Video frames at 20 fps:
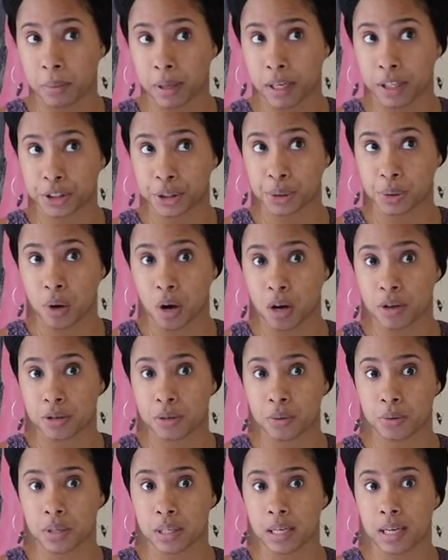because you
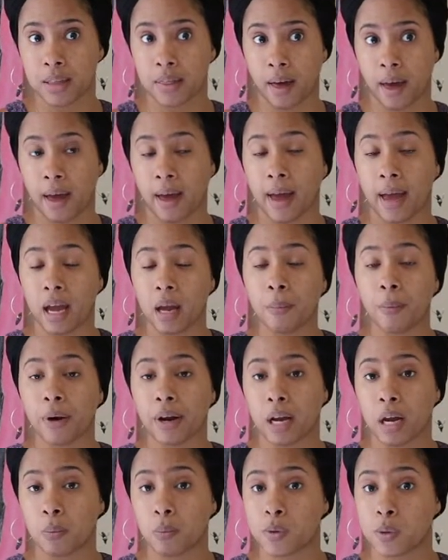also see that
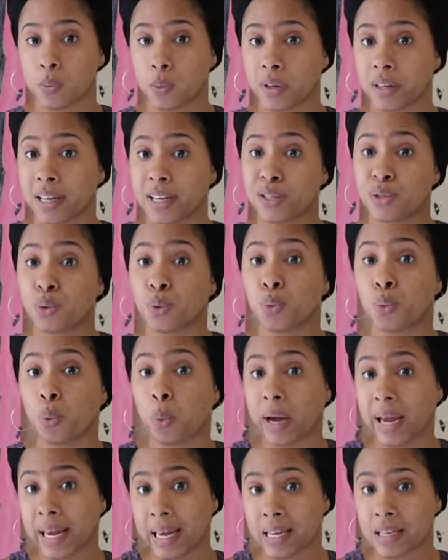Abraham was willing to
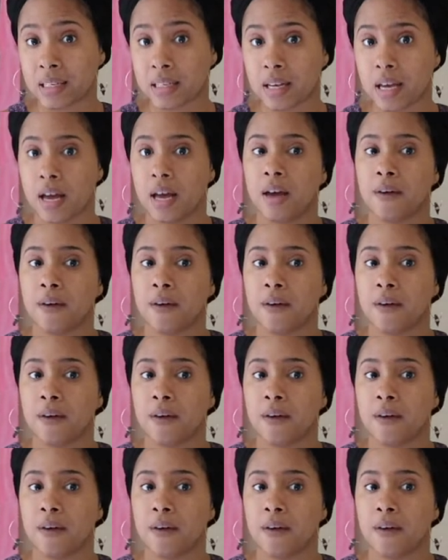wait